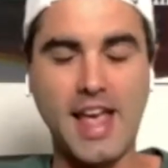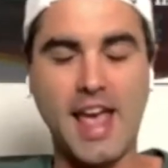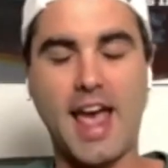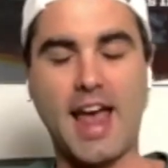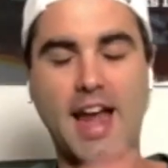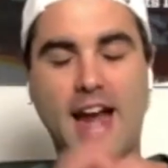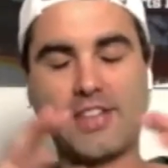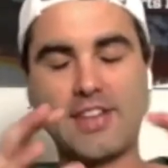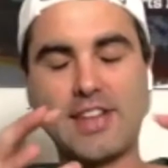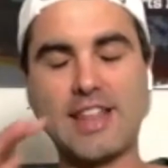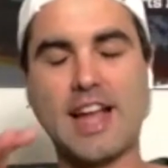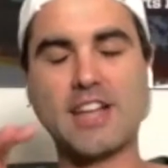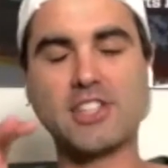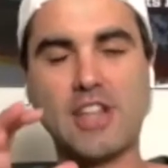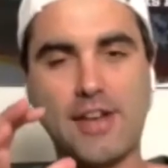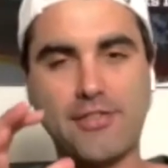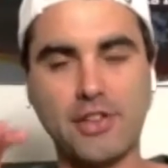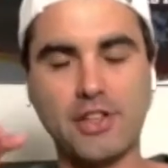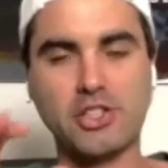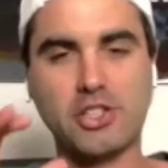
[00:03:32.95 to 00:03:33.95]
And I think that
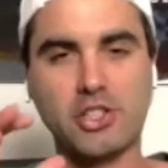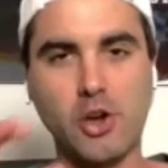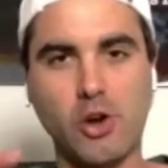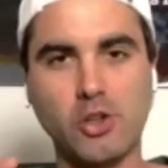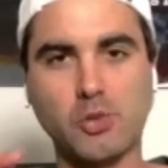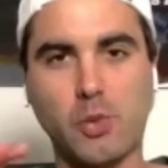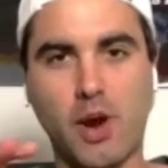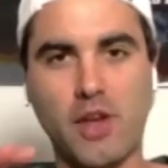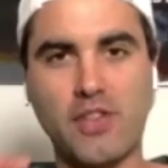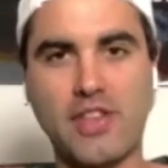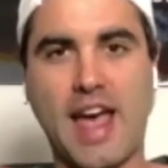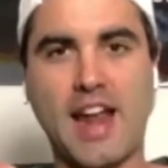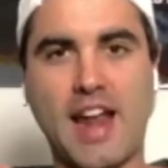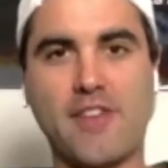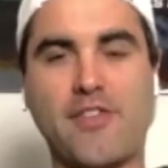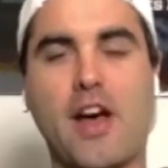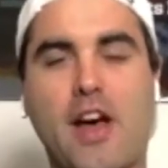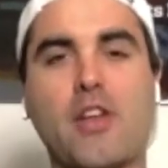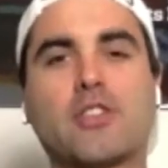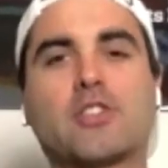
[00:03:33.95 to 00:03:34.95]
definitely shows where the
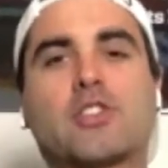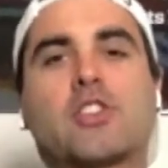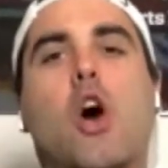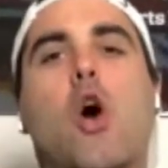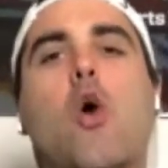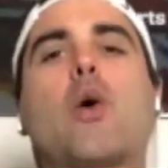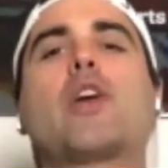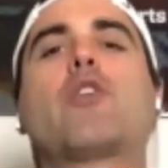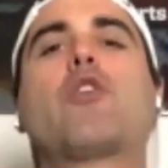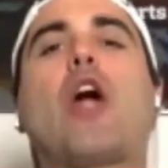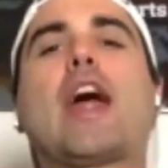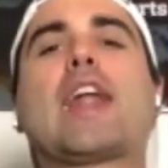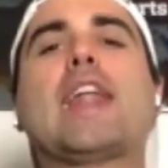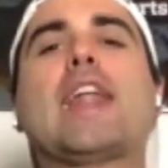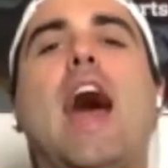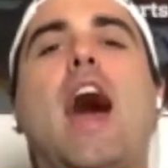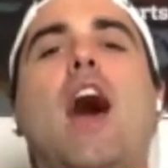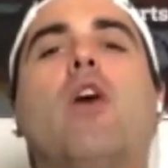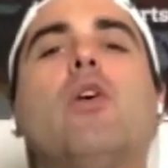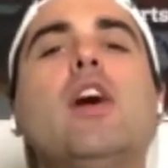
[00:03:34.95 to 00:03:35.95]
NFL is going right
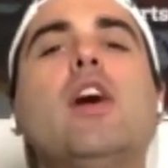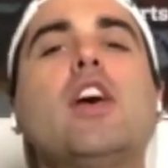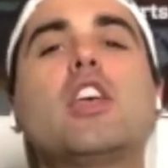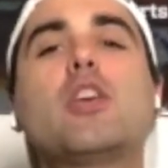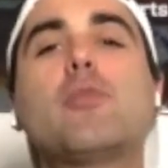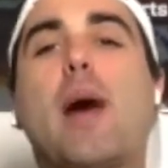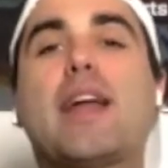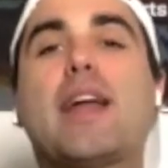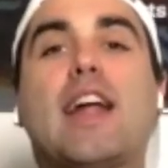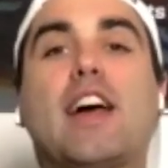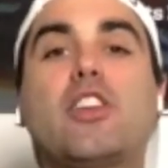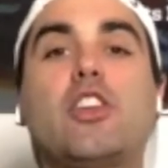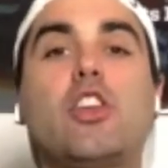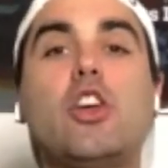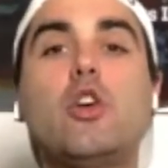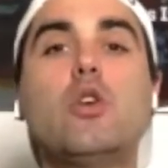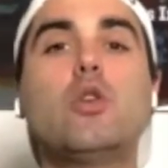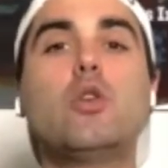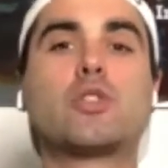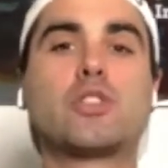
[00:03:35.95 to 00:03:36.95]
now. You might not
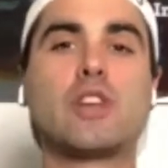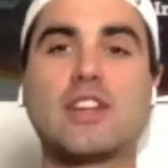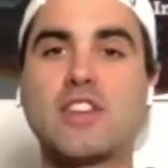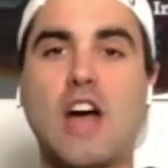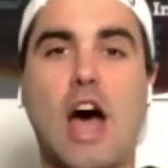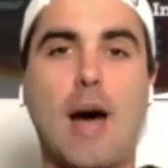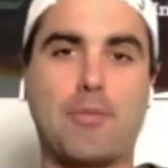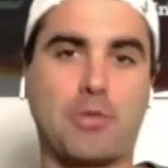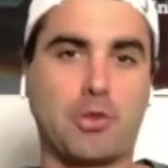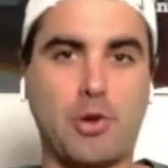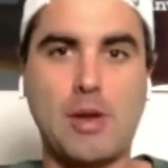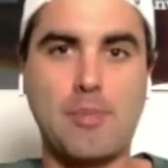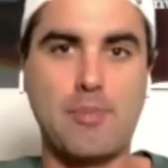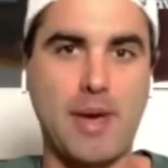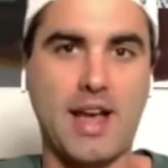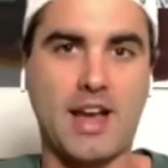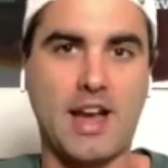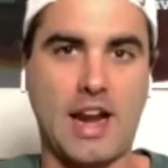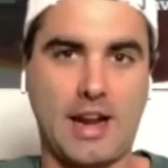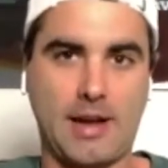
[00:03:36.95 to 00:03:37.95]
use a top 3
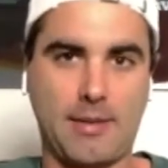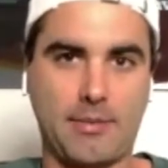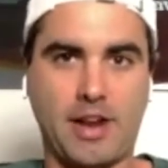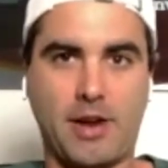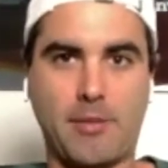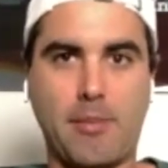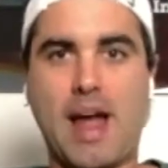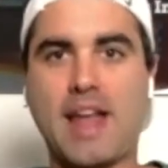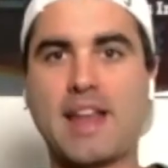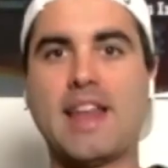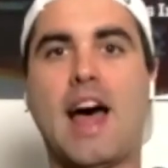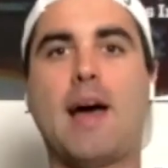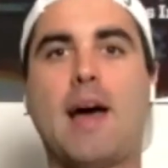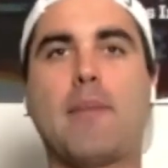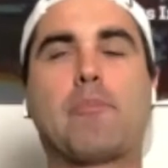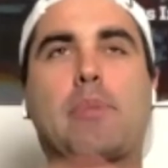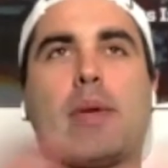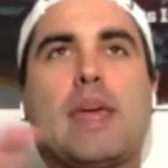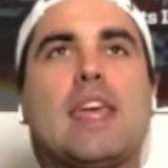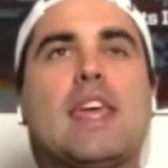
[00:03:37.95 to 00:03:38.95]
pick on them. There might not
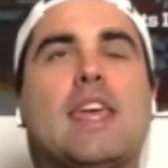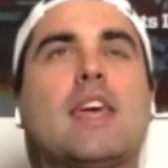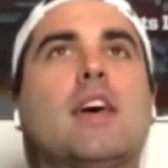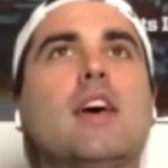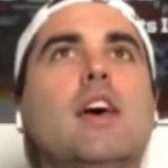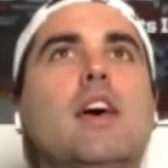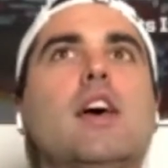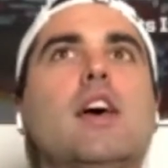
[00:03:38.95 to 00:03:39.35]
be